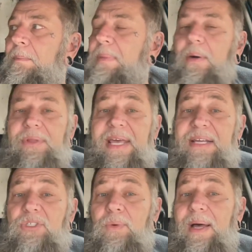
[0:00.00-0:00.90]
But with
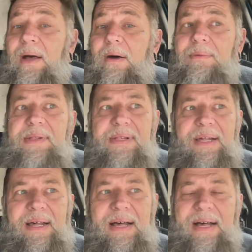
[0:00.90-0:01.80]
812s,
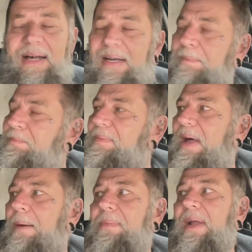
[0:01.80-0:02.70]

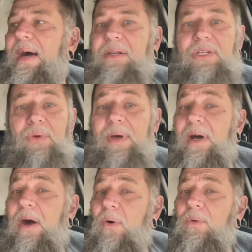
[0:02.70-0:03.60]
I'm not doing
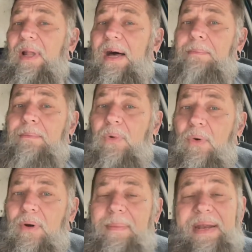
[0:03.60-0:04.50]
a whole lot
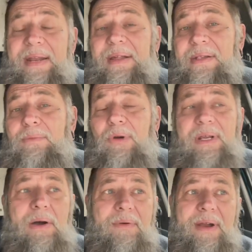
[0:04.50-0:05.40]
more. I mean, it is more
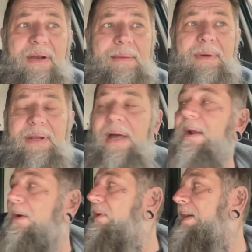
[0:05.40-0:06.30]
cone area, but not
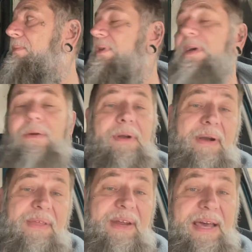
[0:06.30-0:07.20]
a whole lot more cone
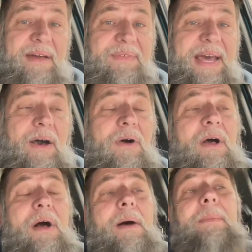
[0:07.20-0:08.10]
area than I have now.
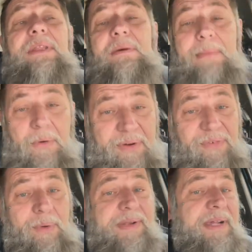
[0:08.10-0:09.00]
But the motor
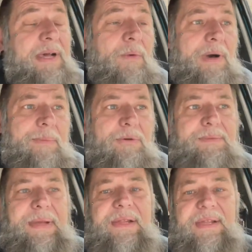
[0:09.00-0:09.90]
force would go up,
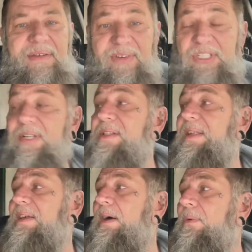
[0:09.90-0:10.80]
which means the
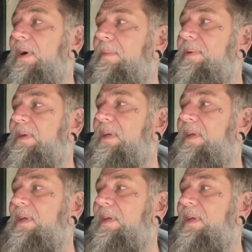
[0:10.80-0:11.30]
efficiency would go up.